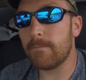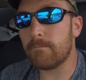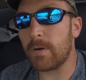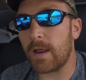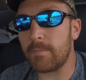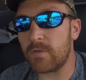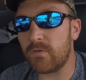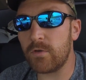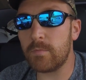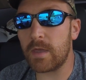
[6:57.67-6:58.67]
but I'm
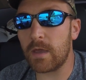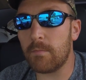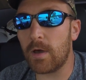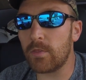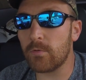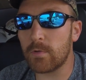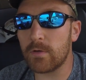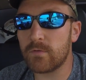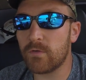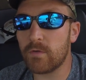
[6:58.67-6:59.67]
assuming a mother
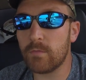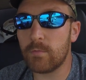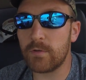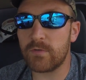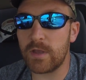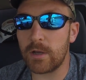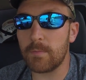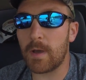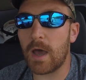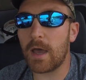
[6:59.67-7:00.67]
was
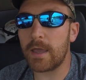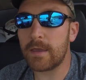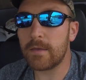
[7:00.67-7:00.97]
nearby.